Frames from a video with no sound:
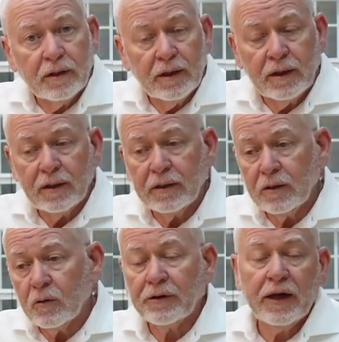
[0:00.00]
And in
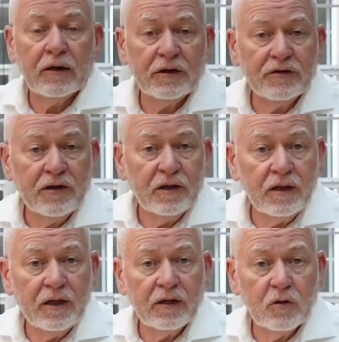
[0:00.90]
North County, San
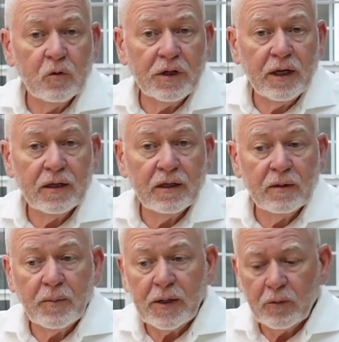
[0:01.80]
Diego, we had
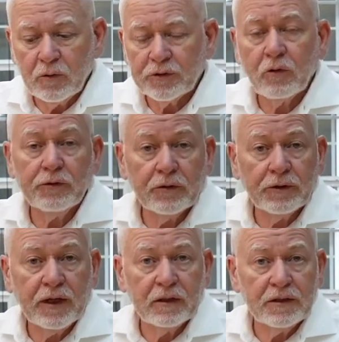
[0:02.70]
a paper, it was called
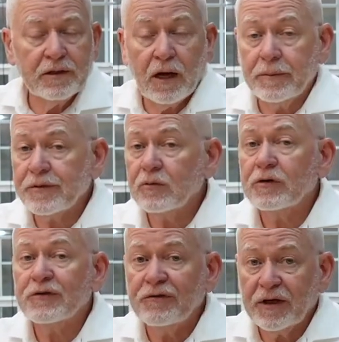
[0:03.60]
North County Times. It
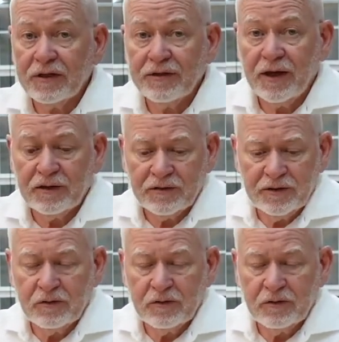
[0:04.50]
was fantastic.